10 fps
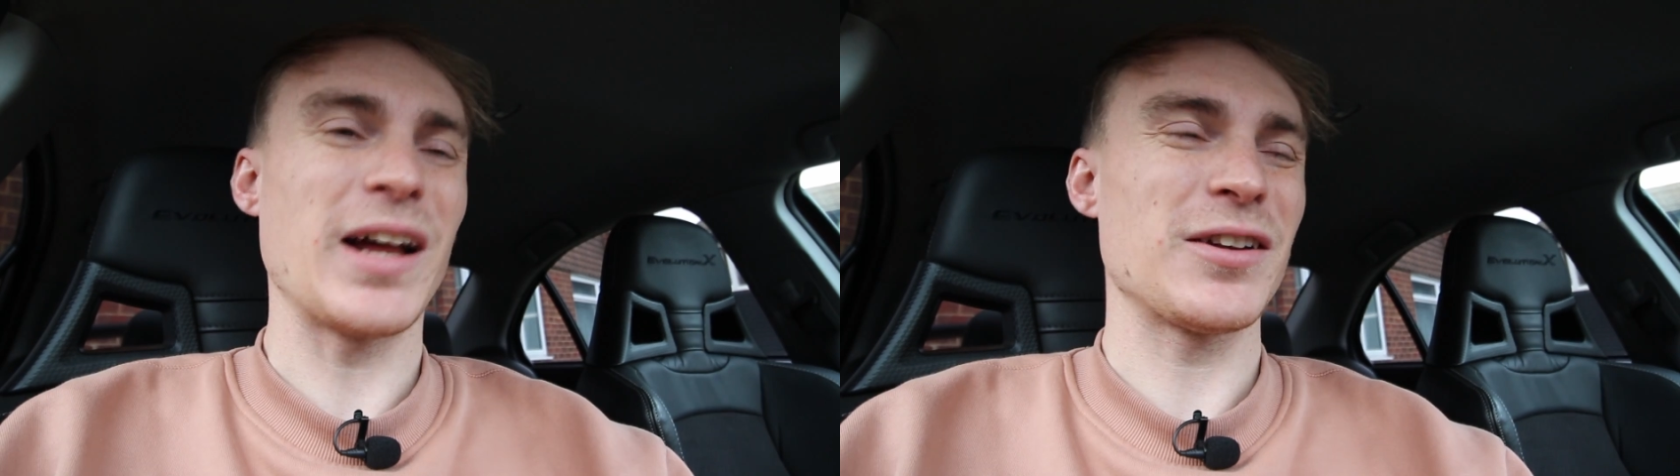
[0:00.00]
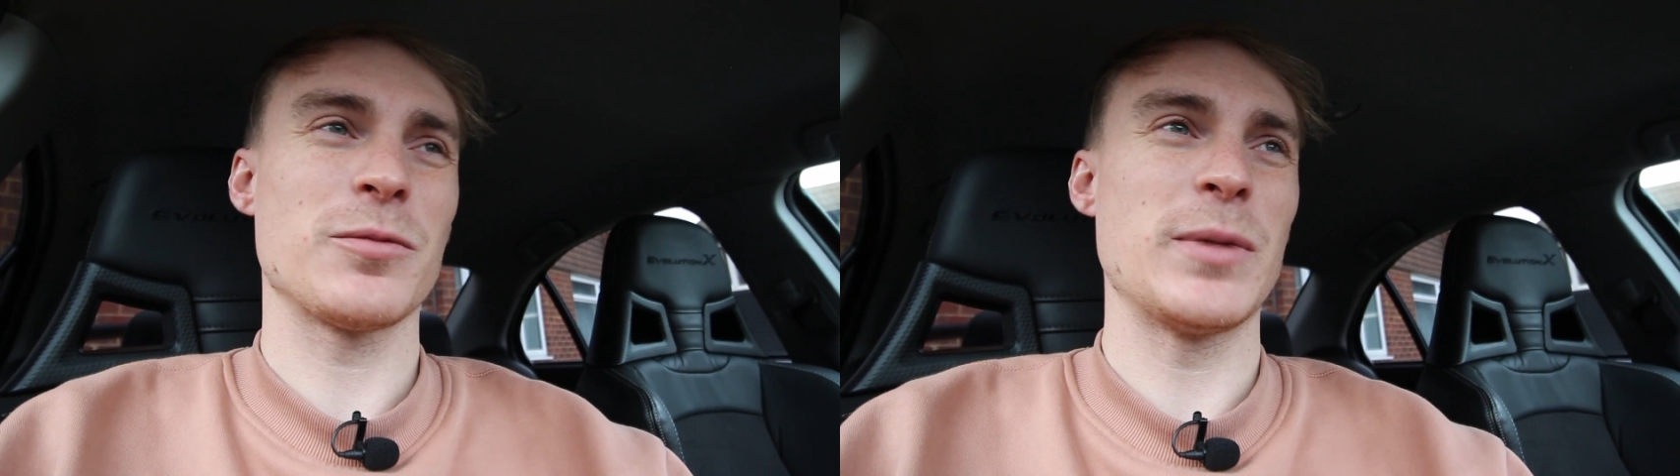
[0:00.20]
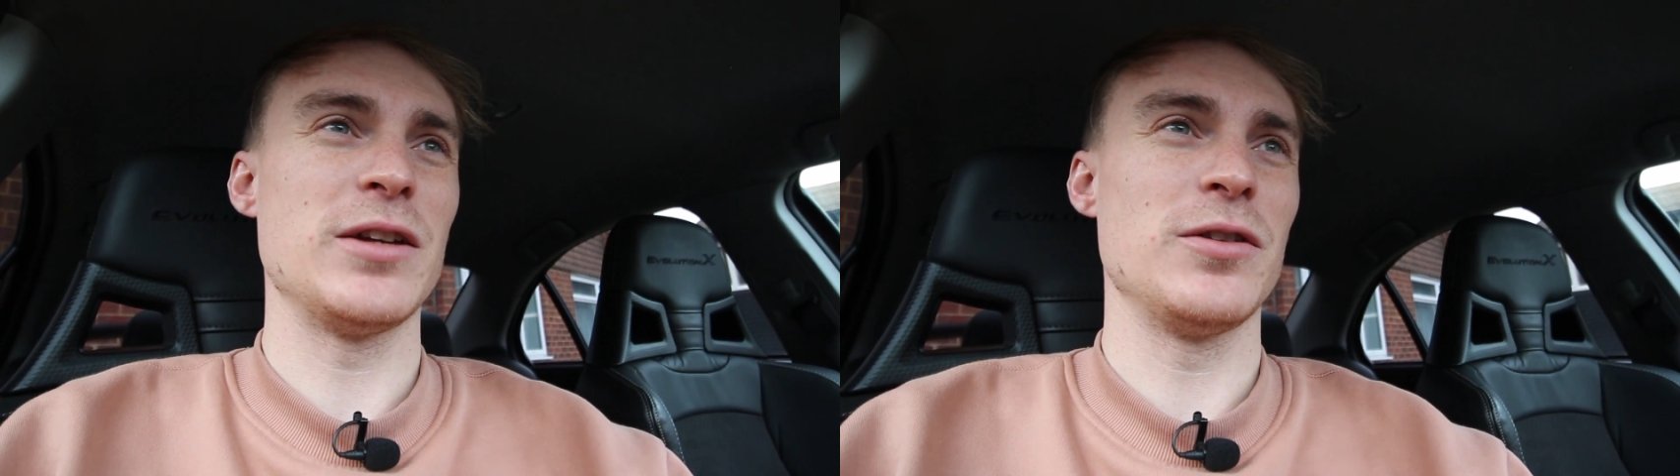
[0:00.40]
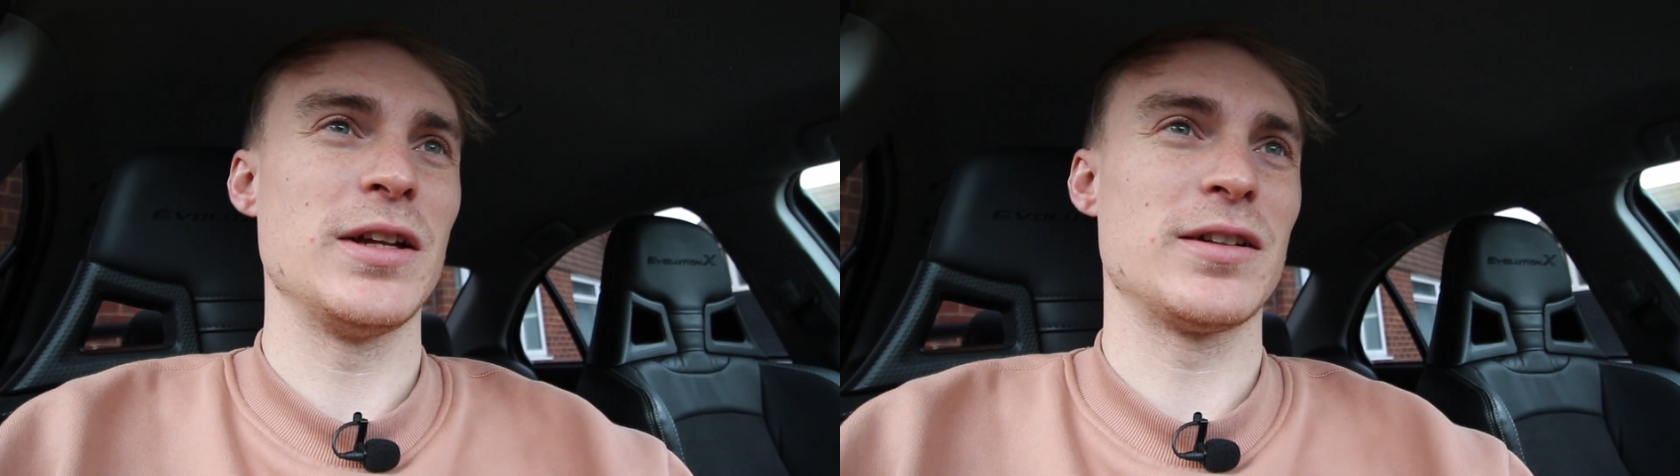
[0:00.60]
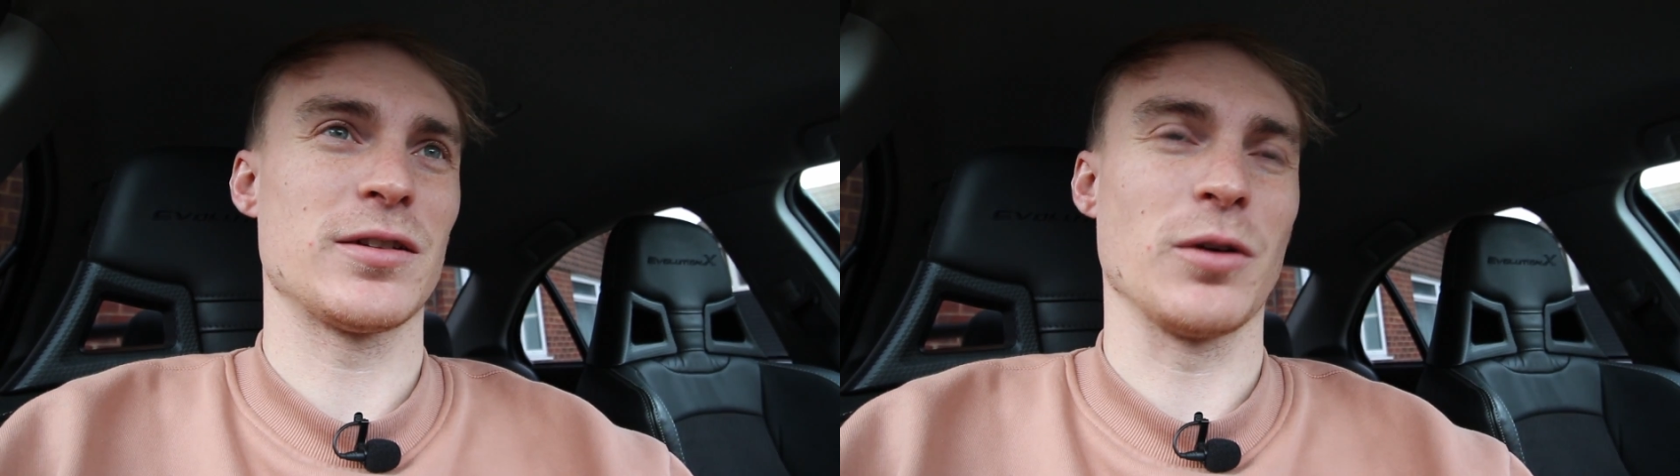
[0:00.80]
that does mean you
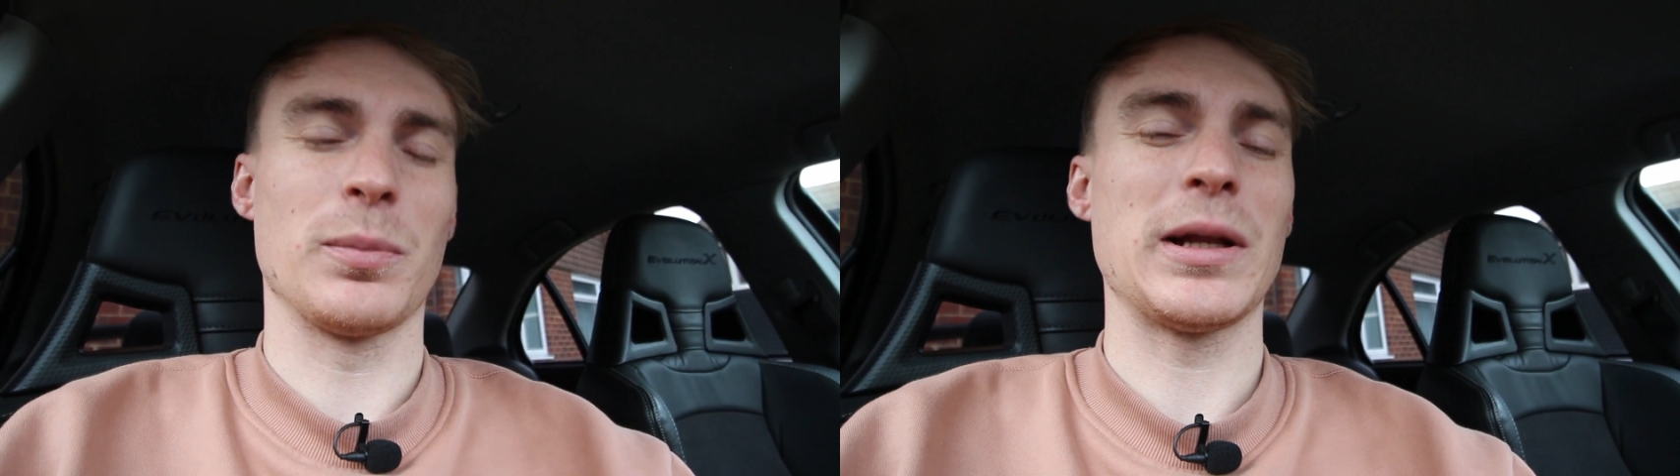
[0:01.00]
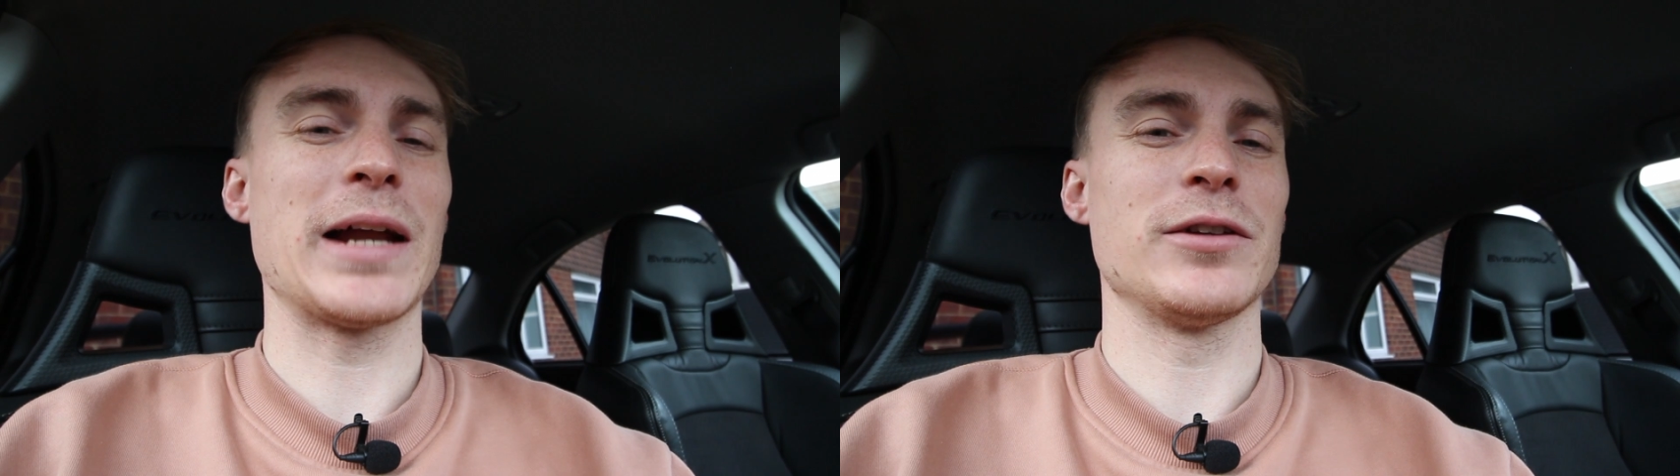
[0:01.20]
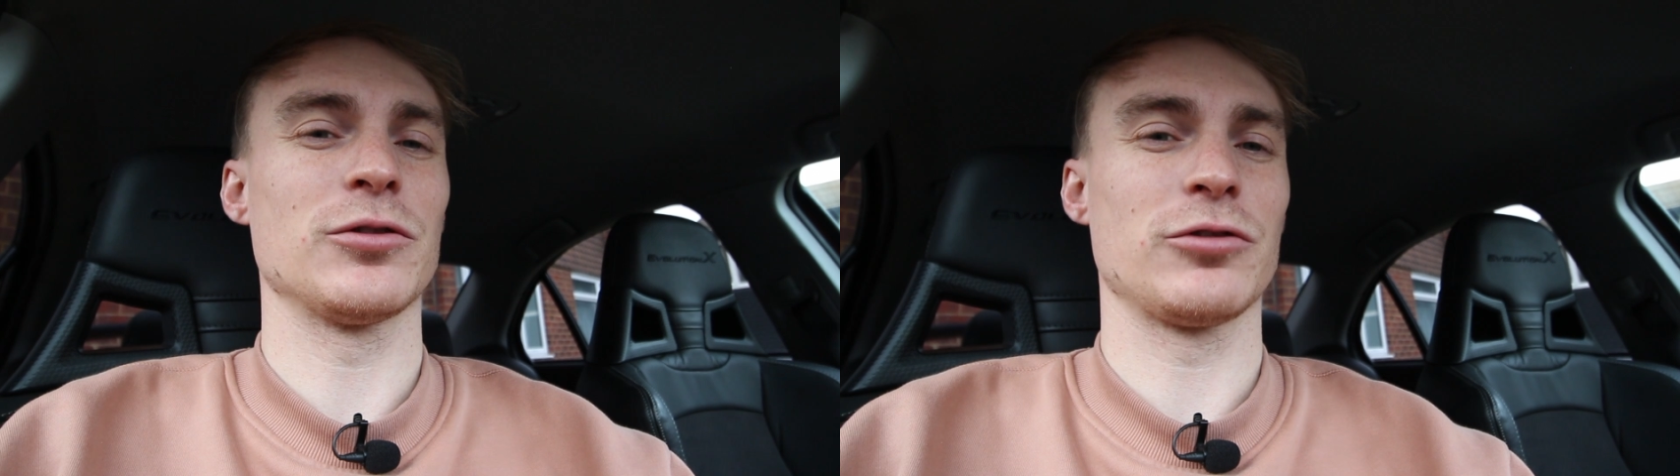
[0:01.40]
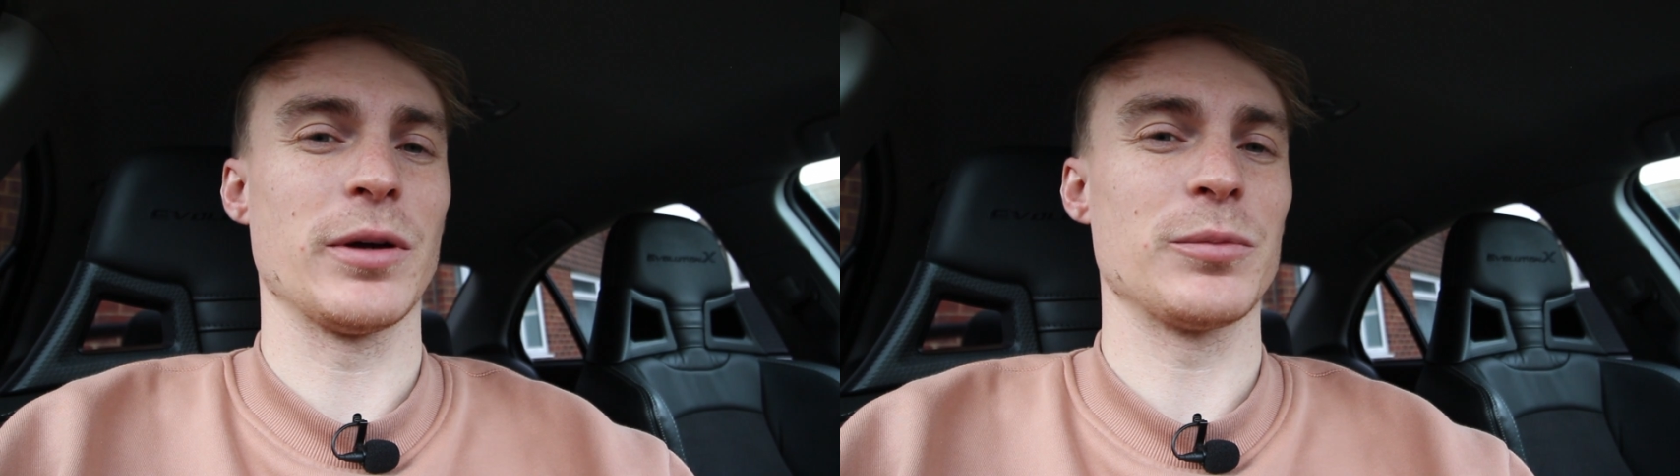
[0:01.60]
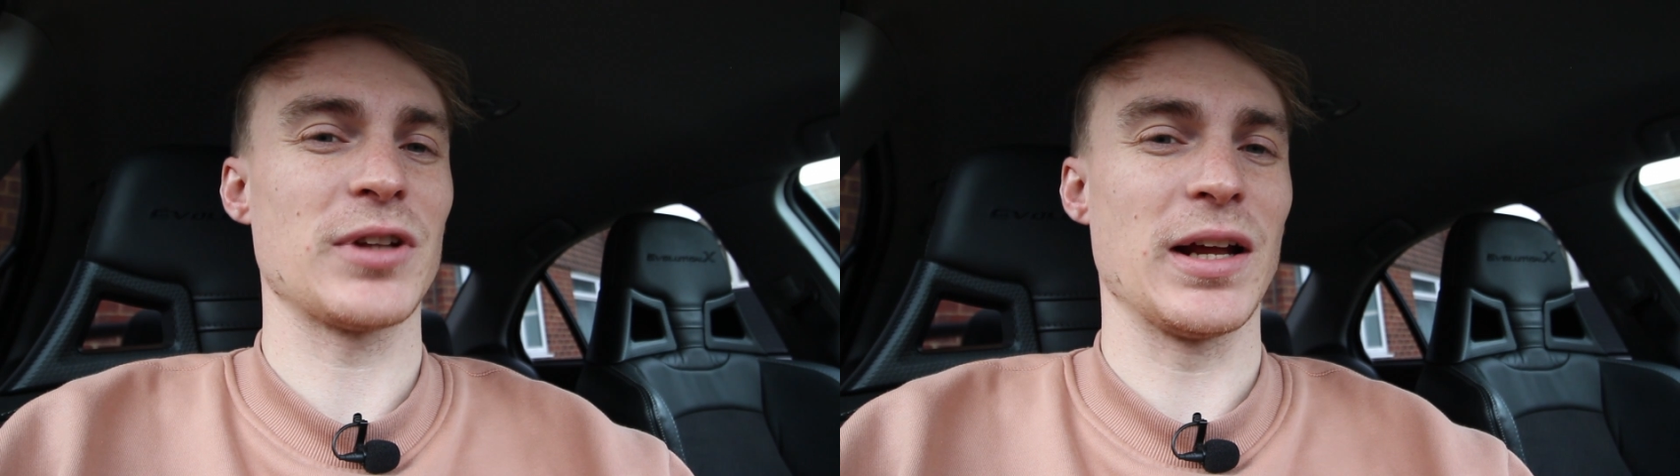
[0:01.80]
need to sort of plan your
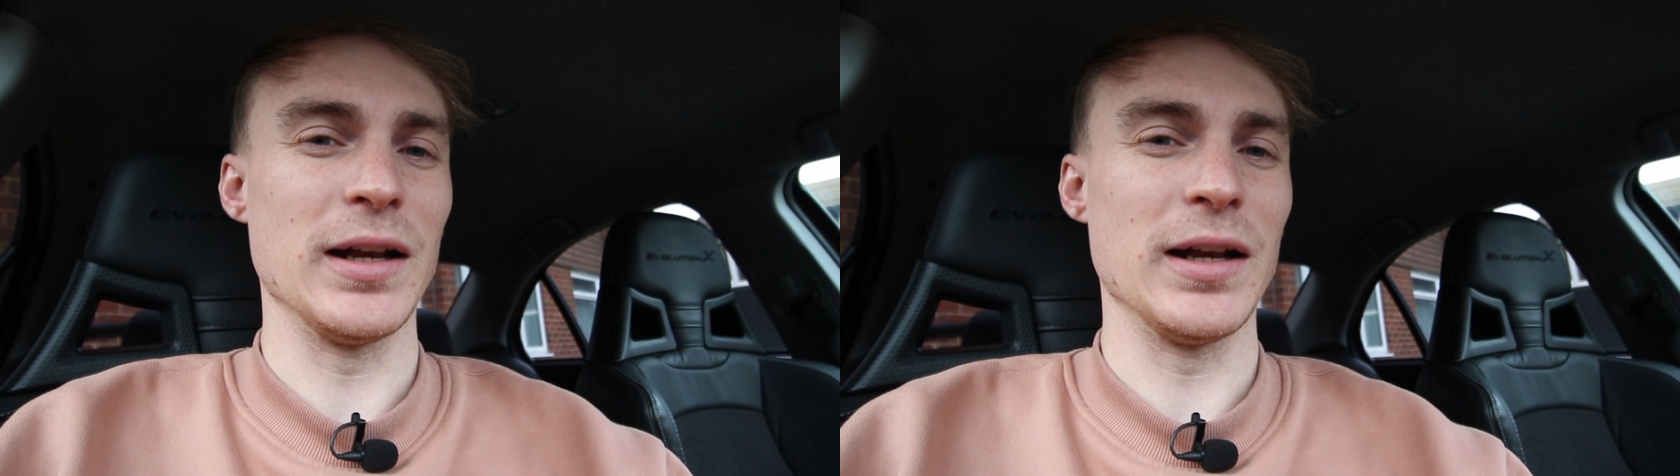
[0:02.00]
trips